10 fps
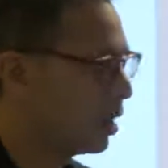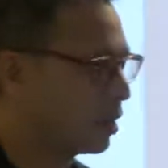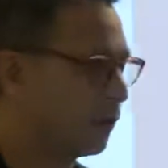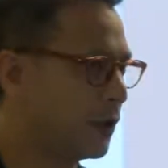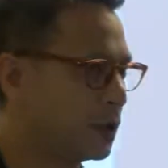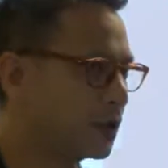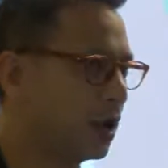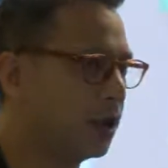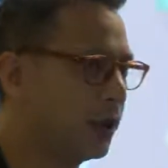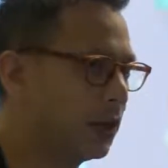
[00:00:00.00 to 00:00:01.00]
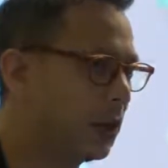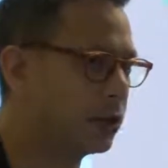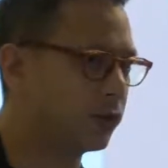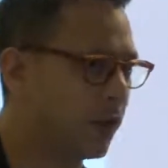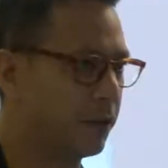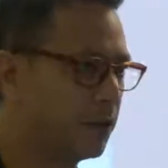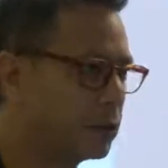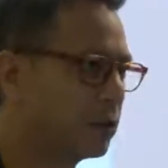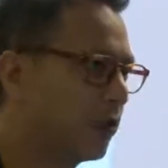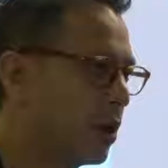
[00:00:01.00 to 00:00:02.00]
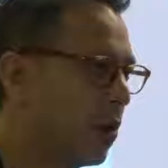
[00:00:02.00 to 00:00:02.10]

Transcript: The first, and I think the most revolutionary